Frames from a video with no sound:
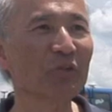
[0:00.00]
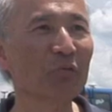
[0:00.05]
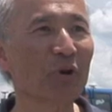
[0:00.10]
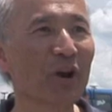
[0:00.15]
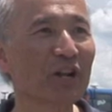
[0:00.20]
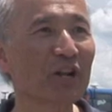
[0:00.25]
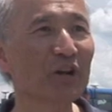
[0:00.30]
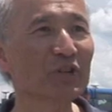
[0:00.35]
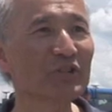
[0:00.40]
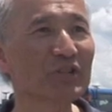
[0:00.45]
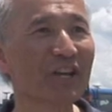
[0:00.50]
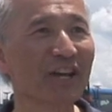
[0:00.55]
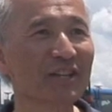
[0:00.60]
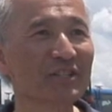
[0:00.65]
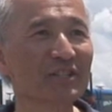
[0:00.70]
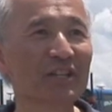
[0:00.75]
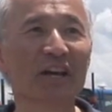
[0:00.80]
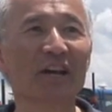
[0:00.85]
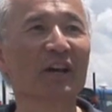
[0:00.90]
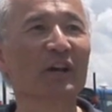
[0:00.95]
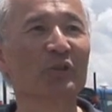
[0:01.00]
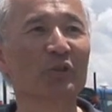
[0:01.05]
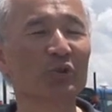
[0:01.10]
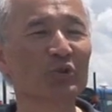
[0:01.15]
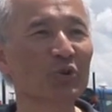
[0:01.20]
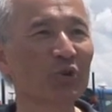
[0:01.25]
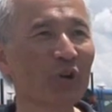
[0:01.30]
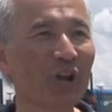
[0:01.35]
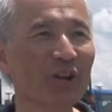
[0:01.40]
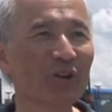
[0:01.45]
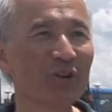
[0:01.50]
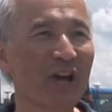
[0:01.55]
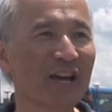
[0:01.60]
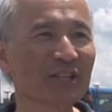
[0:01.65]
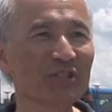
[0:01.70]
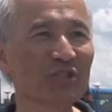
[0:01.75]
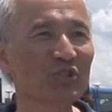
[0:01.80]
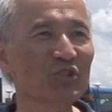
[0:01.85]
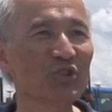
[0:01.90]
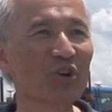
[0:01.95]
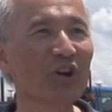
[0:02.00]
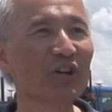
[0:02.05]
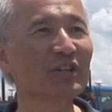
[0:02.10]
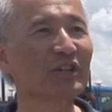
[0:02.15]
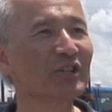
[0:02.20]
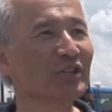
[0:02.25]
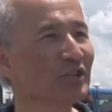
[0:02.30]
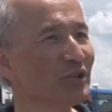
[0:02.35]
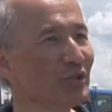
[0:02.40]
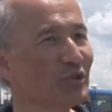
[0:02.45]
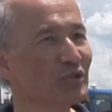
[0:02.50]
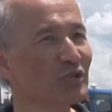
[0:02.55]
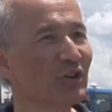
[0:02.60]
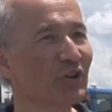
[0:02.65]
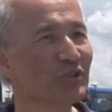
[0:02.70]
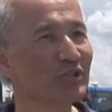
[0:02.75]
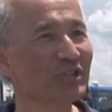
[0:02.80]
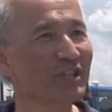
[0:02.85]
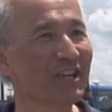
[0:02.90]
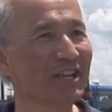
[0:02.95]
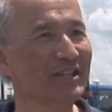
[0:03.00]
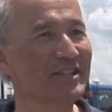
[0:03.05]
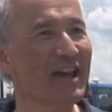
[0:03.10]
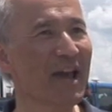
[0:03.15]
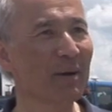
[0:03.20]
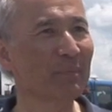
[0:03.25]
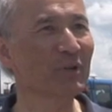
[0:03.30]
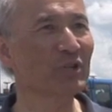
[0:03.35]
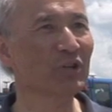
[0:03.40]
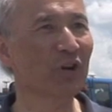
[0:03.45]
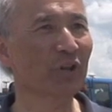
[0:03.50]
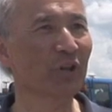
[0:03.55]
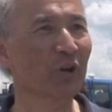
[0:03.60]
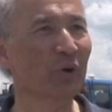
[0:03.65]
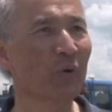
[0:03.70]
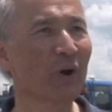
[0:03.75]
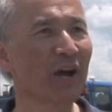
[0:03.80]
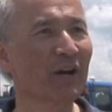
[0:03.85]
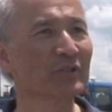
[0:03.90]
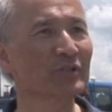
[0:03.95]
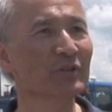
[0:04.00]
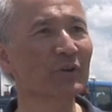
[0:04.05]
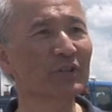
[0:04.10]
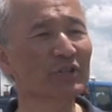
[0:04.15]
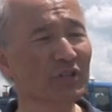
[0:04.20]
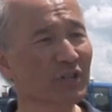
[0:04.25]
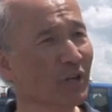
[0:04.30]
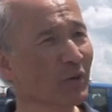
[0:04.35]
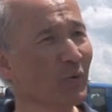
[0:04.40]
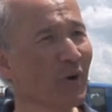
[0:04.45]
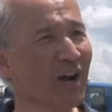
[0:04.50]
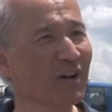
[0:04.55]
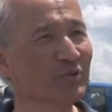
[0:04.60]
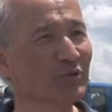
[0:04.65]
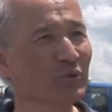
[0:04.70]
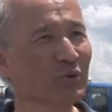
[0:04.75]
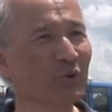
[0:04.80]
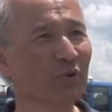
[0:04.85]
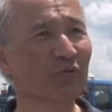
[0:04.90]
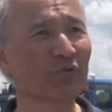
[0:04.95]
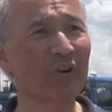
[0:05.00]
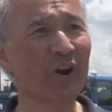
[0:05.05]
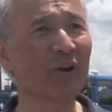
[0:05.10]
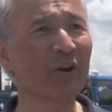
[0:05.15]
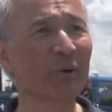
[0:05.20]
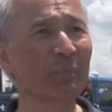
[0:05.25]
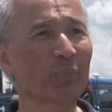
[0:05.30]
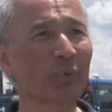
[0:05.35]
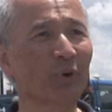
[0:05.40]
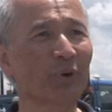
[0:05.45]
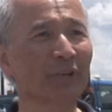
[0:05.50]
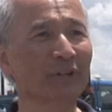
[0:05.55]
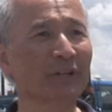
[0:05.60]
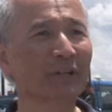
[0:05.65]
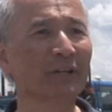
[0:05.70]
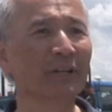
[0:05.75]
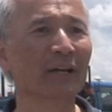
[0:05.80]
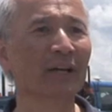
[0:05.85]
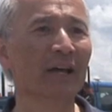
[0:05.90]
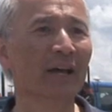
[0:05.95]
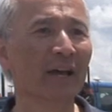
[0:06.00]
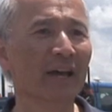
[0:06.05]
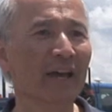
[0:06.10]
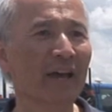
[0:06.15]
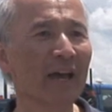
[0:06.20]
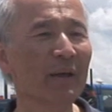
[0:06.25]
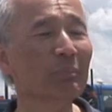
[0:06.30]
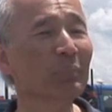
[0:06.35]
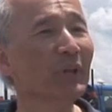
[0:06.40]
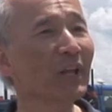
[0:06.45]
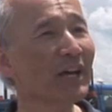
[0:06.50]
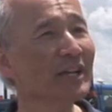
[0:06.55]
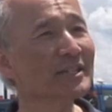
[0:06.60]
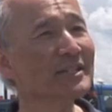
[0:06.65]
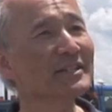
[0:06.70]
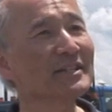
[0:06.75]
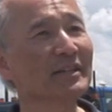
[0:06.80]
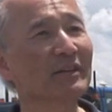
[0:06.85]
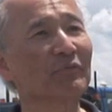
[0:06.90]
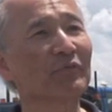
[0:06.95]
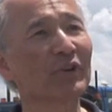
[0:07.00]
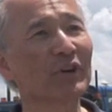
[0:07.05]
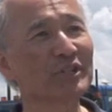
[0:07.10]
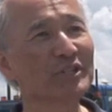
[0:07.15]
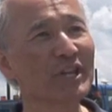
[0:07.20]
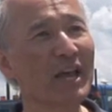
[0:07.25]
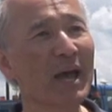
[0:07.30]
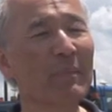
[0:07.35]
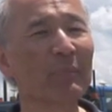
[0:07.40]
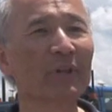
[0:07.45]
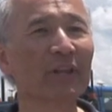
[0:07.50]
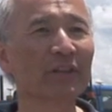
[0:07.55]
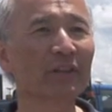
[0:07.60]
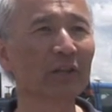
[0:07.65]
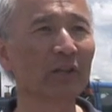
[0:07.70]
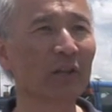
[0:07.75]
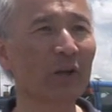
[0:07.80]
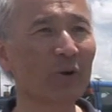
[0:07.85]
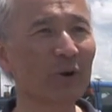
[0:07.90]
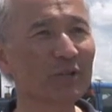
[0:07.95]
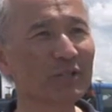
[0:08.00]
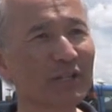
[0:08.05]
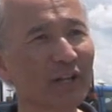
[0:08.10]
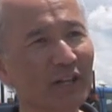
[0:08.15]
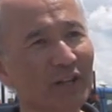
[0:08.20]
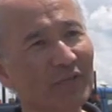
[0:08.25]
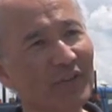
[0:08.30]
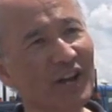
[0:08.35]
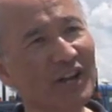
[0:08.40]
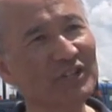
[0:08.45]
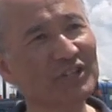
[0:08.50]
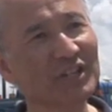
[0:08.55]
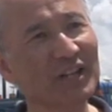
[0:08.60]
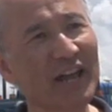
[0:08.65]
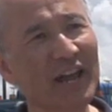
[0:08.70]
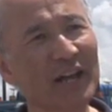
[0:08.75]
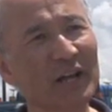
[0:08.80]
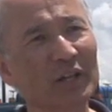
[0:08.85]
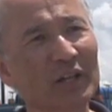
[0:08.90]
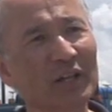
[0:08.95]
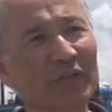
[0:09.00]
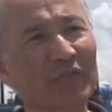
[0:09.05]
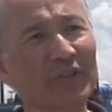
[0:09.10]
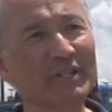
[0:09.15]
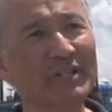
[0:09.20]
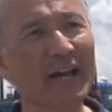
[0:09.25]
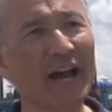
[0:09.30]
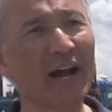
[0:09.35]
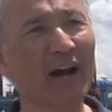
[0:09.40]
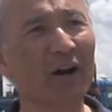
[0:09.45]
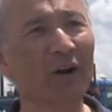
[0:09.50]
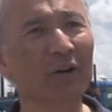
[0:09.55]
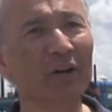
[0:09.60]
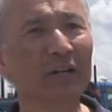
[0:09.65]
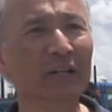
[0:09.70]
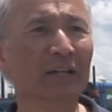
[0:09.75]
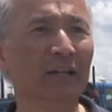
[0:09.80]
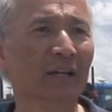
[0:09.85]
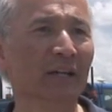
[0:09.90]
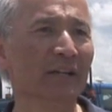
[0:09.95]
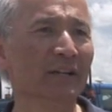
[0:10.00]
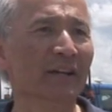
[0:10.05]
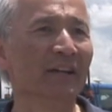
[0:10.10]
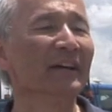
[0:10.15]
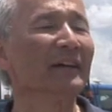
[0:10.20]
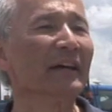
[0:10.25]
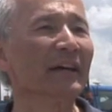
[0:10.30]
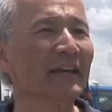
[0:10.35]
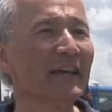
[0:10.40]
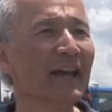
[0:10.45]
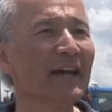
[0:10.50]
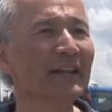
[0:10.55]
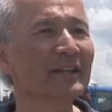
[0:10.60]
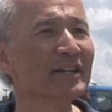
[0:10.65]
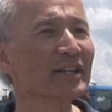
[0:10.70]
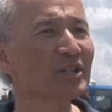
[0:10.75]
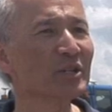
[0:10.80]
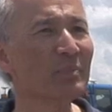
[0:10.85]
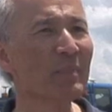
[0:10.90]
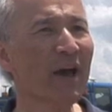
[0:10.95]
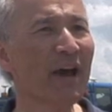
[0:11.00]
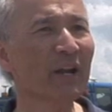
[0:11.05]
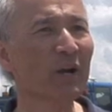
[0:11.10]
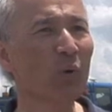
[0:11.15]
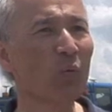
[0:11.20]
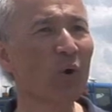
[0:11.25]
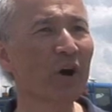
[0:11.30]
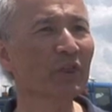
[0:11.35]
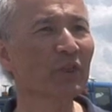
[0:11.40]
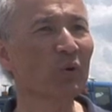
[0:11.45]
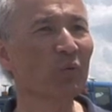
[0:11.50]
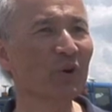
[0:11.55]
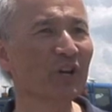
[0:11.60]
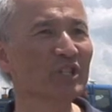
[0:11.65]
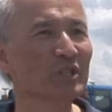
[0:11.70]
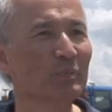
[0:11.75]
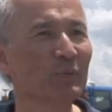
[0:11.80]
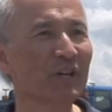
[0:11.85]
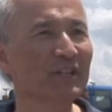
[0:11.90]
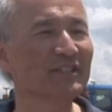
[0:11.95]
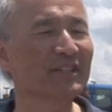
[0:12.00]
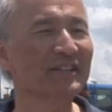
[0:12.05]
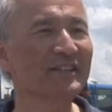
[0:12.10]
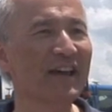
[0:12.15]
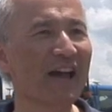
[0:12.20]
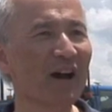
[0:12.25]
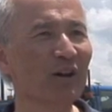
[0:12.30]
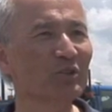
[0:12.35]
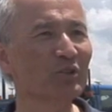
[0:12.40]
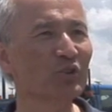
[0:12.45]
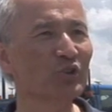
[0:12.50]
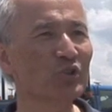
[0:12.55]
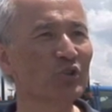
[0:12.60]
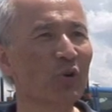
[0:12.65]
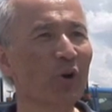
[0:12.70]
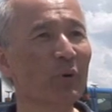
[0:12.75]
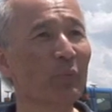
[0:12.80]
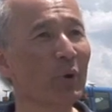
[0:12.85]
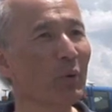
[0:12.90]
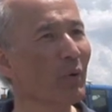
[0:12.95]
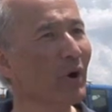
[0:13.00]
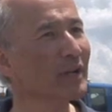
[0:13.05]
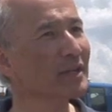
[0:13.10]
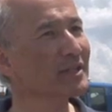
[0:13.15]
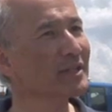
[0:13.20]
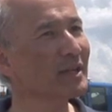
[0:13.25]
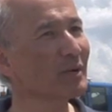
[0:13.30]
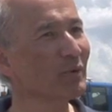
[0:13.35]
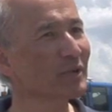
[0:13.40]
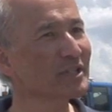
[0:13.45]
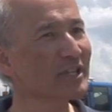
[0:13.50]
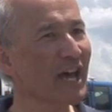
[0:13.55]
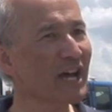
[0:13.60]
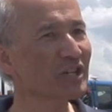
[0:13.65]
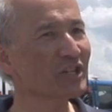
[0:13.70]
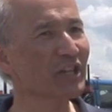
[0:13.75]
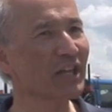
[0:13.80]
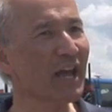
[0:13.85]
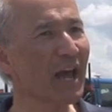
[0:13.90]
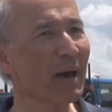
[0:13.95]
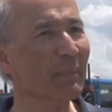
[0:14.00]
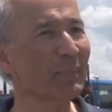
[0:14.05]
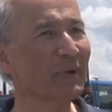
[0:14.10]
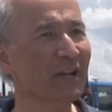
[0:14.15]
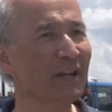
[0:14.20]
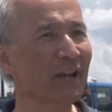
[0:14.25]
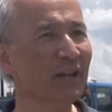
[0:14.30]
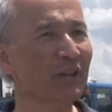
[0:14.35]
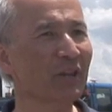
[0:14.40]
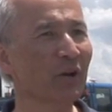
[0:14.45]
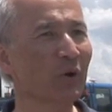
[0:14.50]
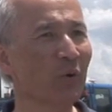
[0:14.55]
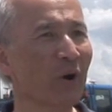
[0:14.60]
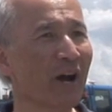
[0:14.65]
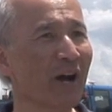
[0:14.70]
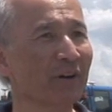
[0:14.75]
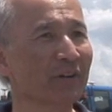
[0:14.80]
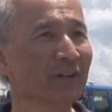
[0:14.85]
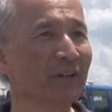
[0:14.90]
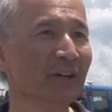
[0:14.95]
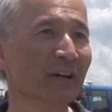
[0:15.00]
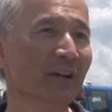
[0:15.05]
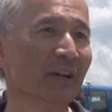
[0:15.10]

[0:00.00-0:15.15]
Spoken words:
the radar says, the tornado hasn't started until you start seeing damage on the ground. So it's the ground truth, very important. And plus, for example, at the lowest elevation angle of the Dow, again, it doesn't matter what the wind speeds the Dows are showing, we want to see what's actually happening at the ground.